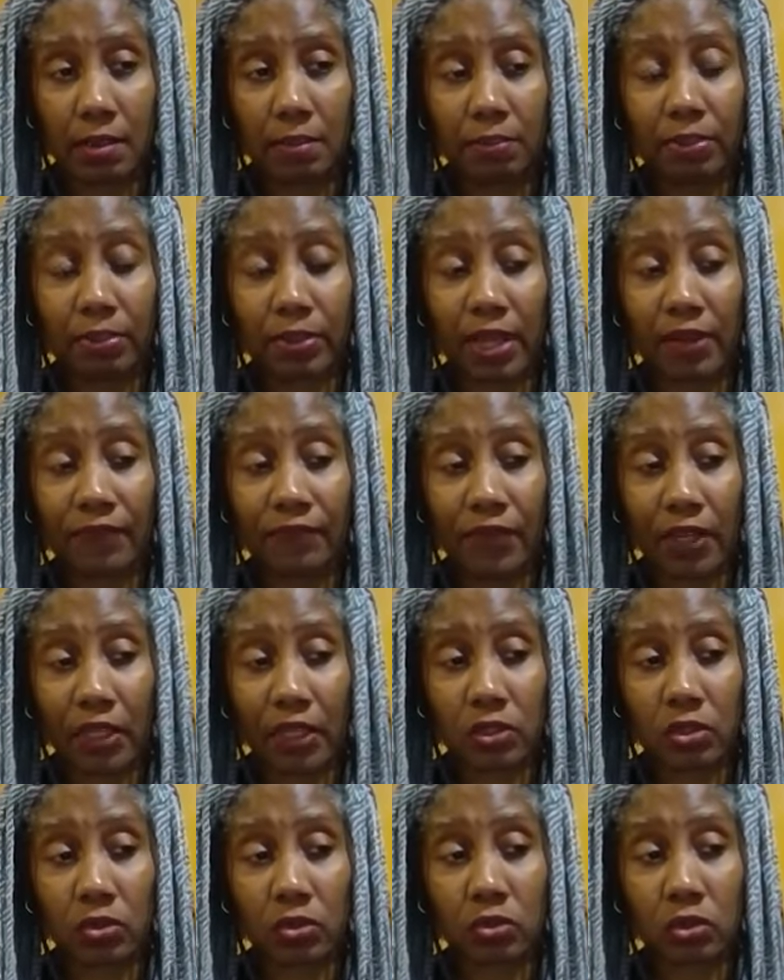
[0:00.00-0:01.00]
blood
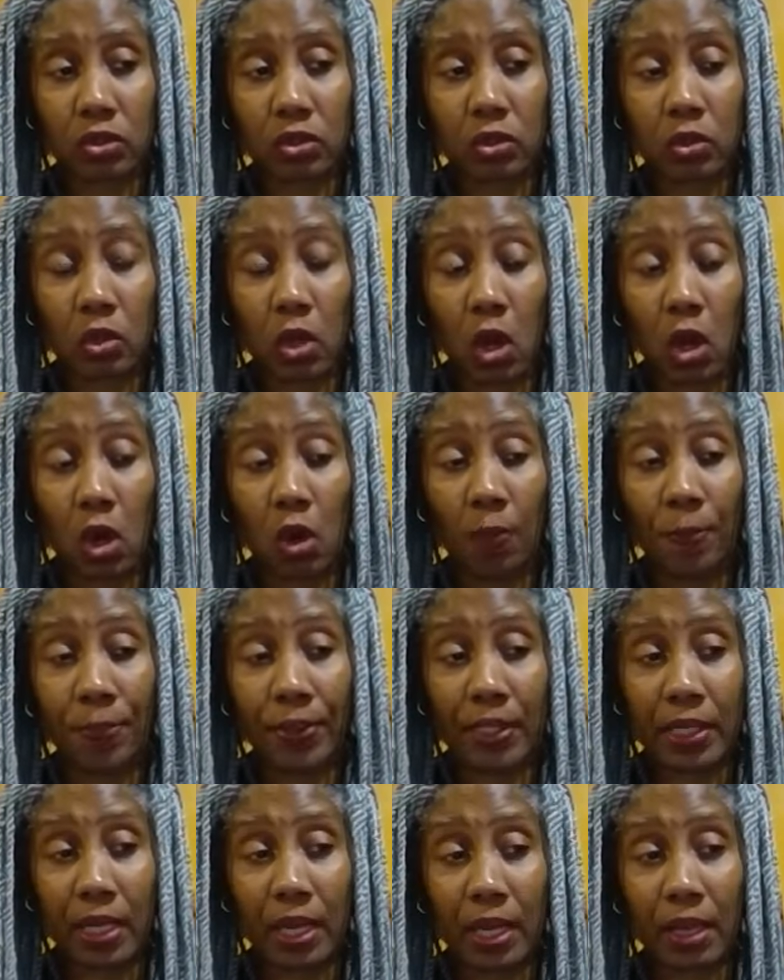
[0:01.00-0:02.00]
vessels to
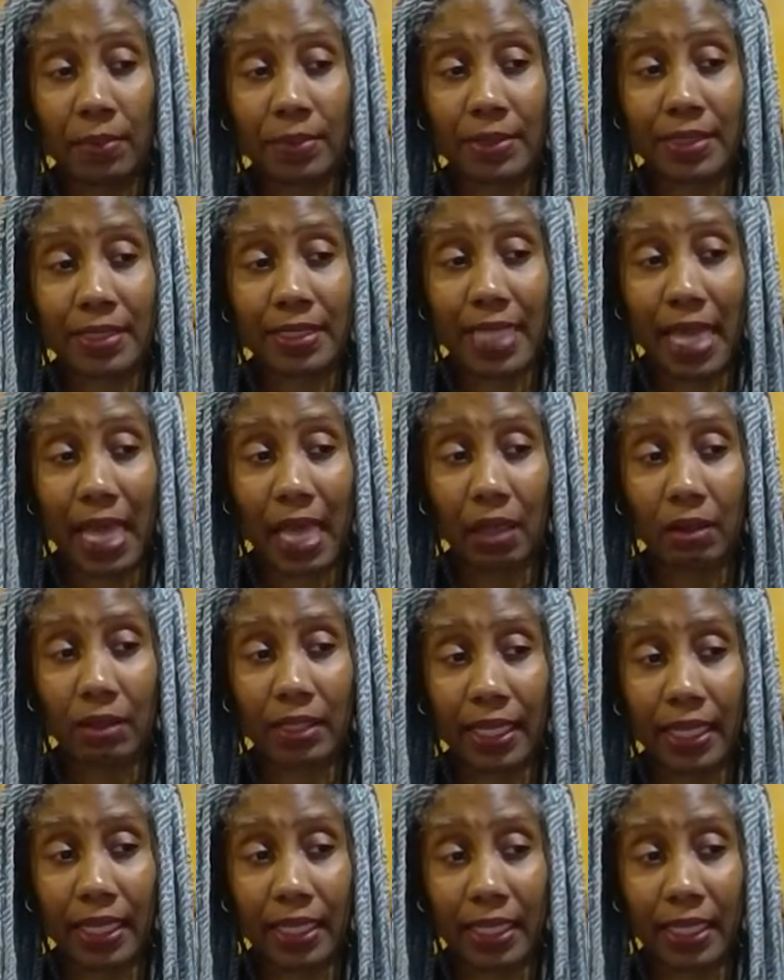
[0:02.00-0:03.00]
open up,
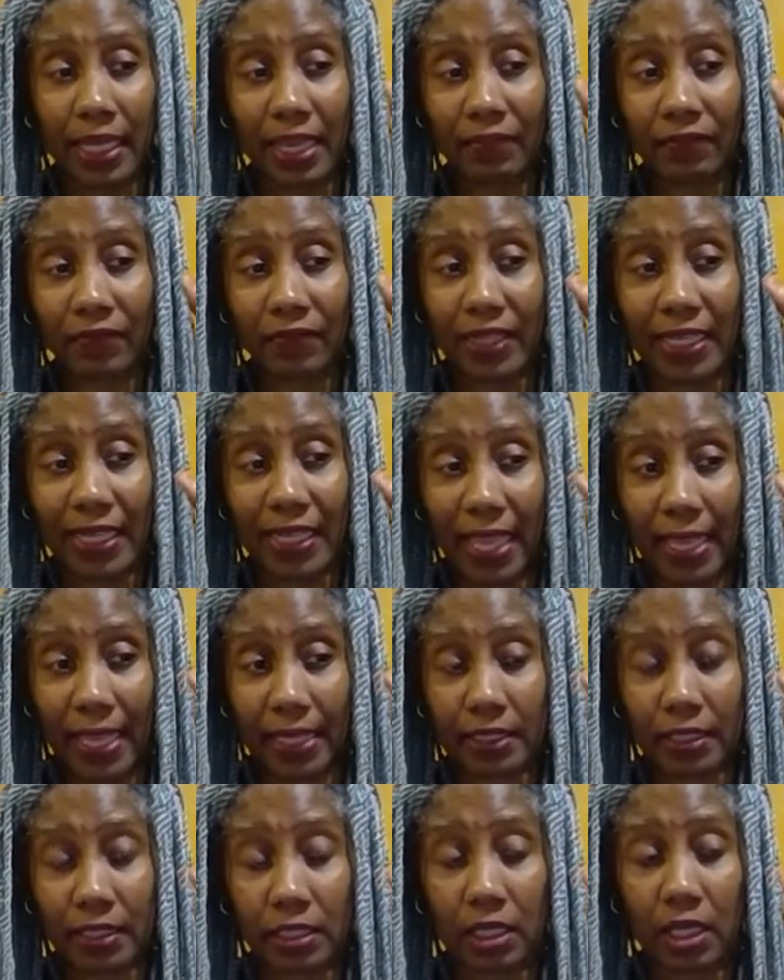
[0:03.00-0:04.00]
dilate, and
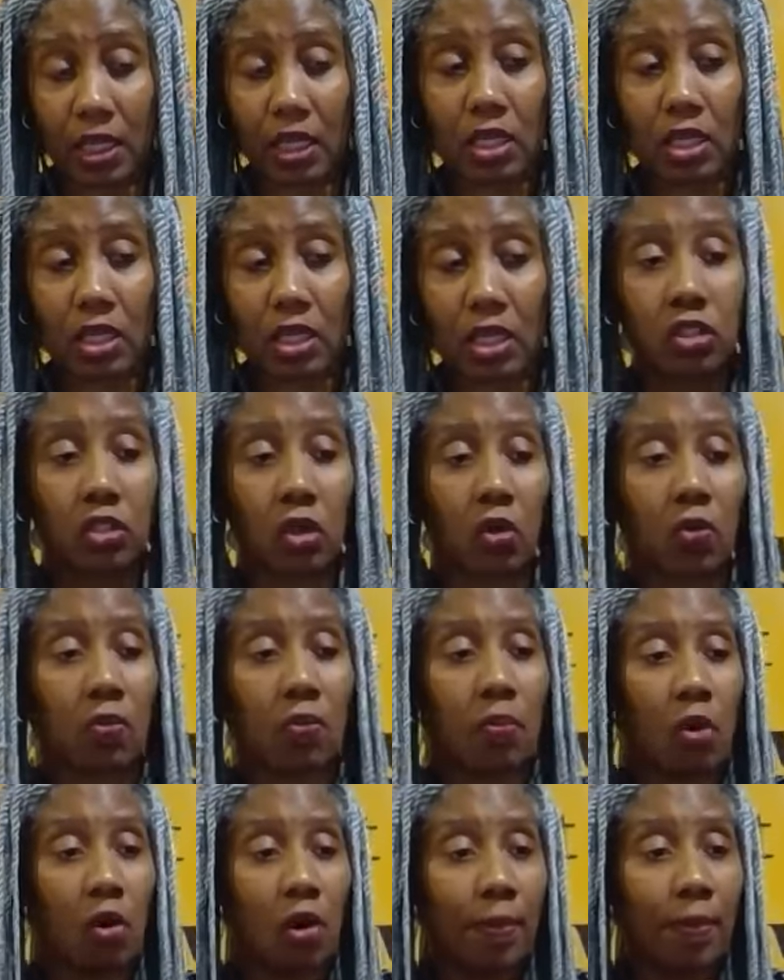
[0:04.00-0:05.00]
relax, so
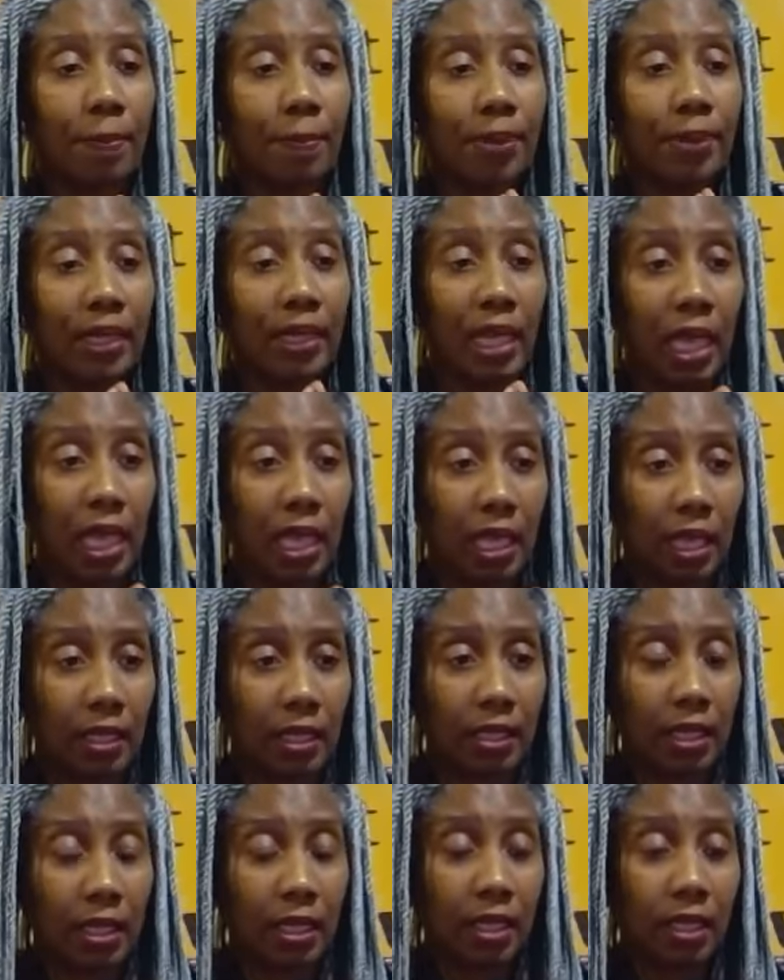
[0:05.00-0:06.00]
more
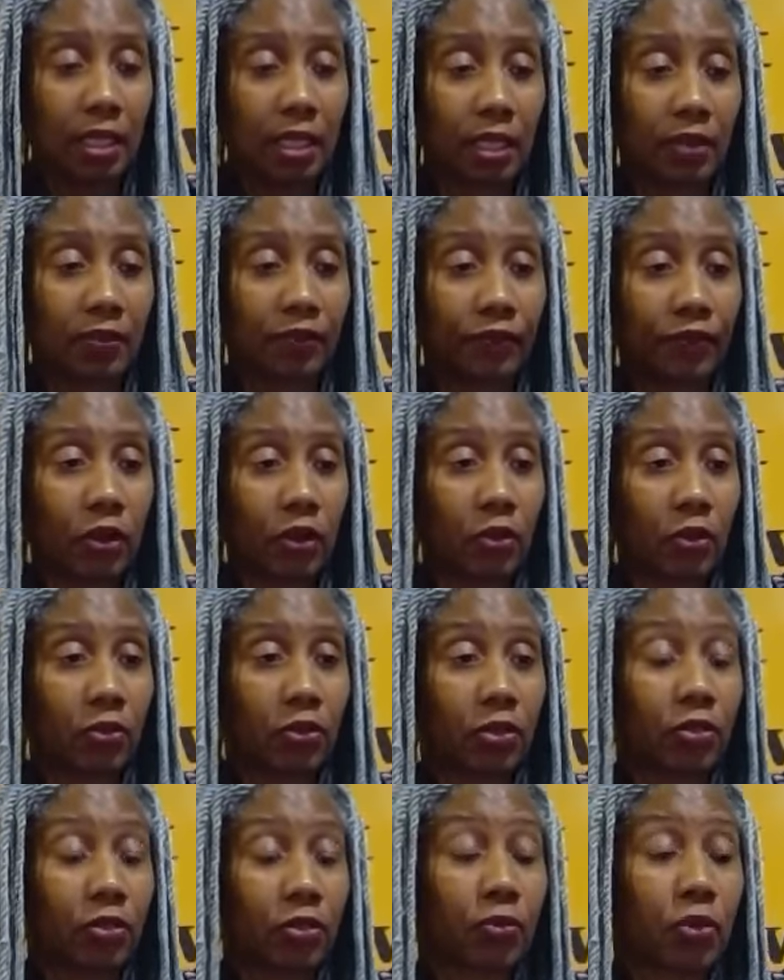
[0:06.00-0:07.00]
blood can
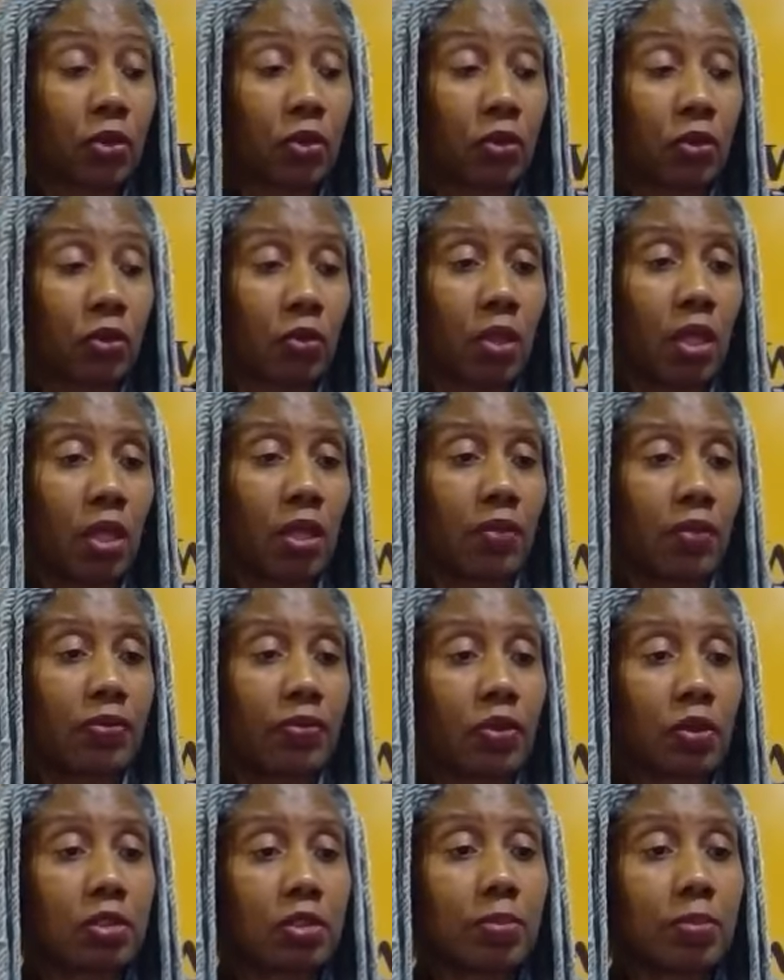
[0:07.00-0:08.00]
flow through
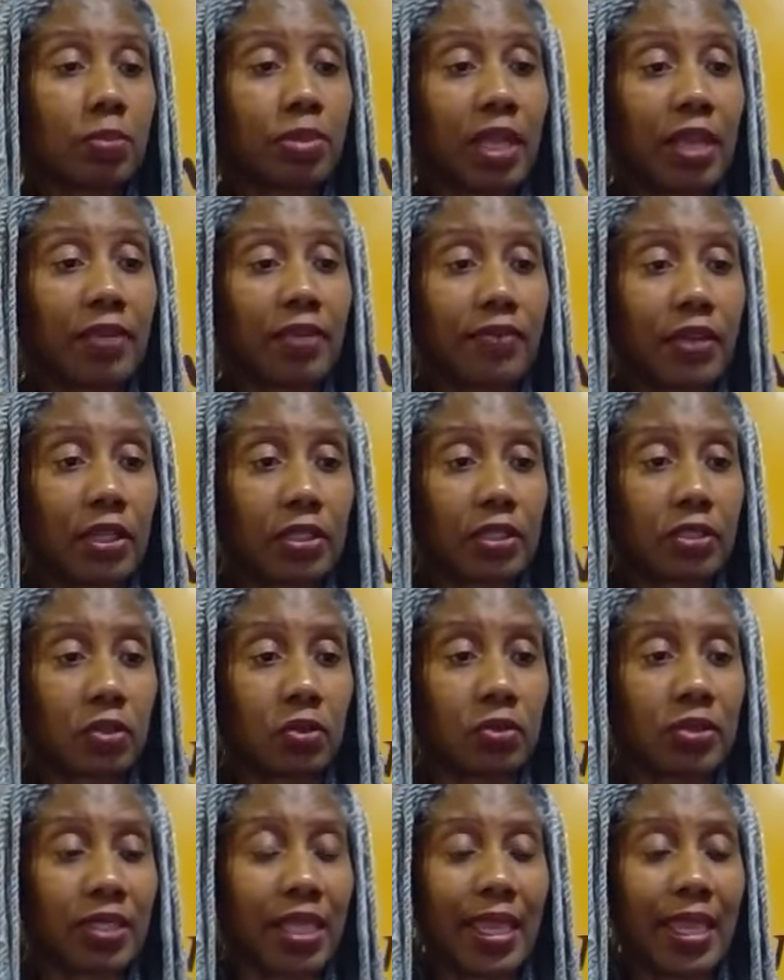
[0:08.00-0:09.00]
those blood
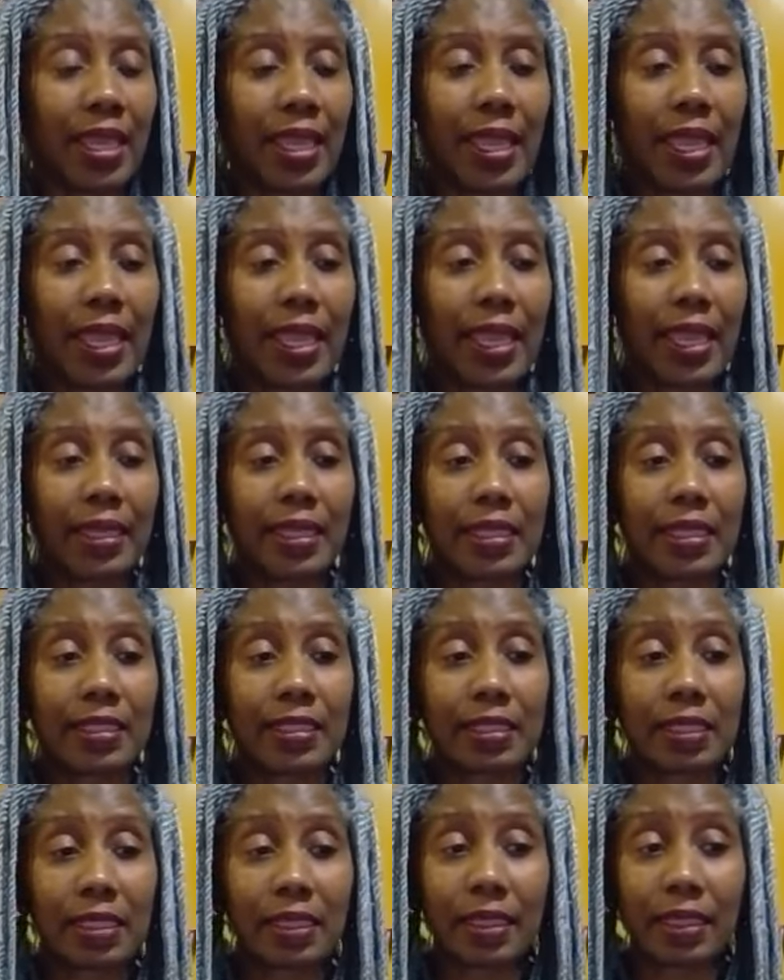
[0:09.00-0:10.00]
vessels, and
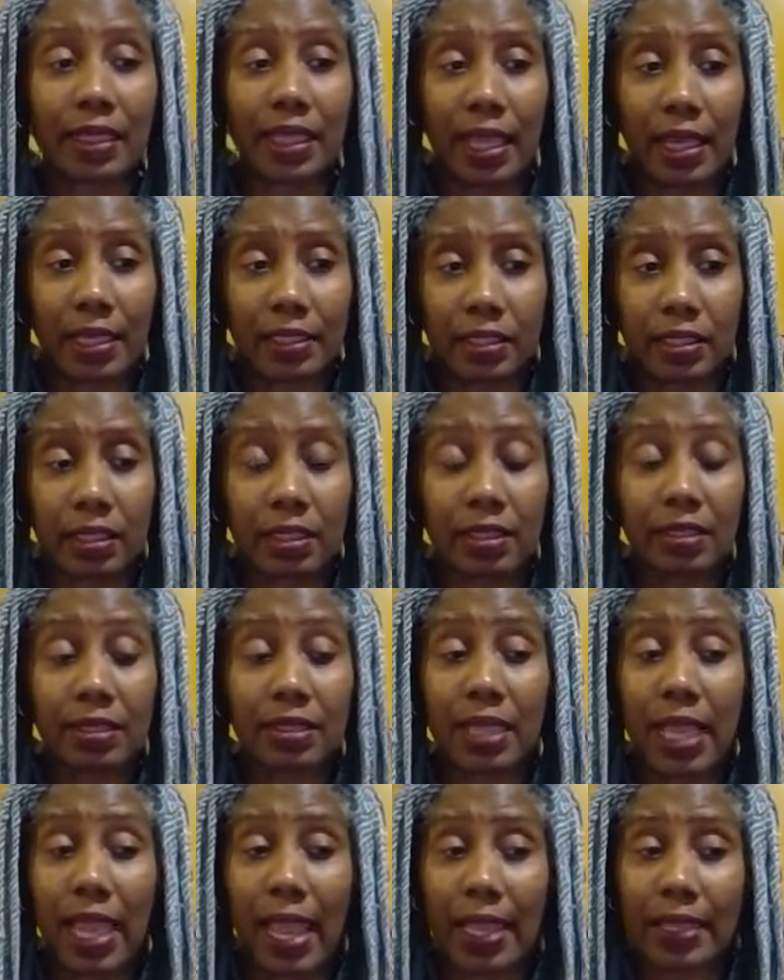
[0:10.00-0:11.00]
it's less
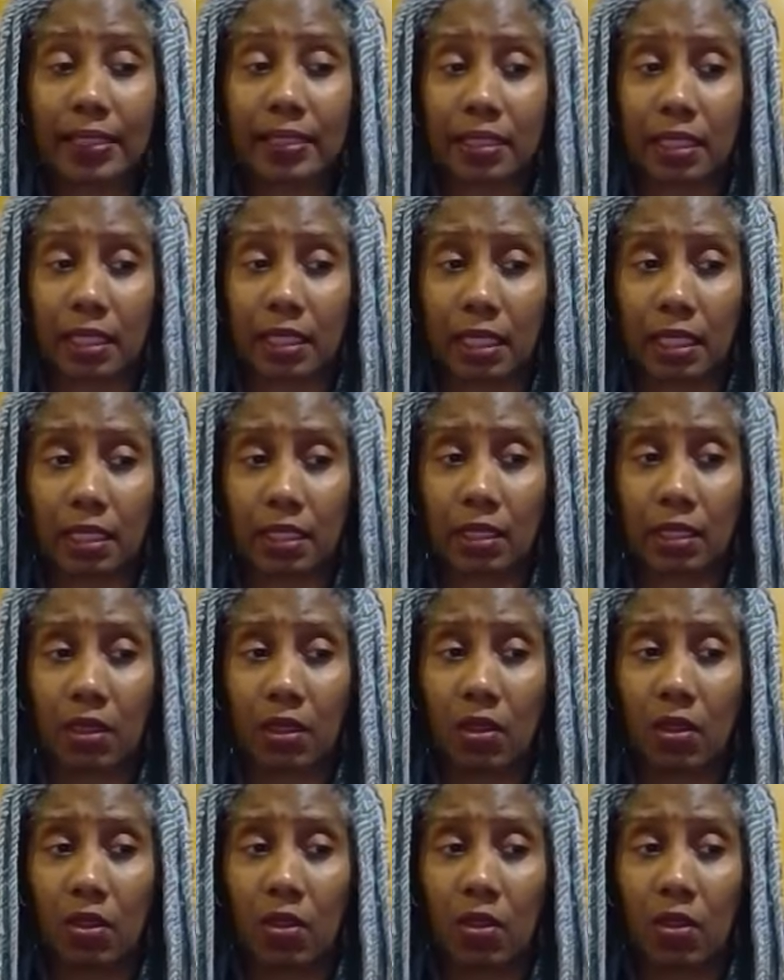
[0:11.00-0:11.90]
taxing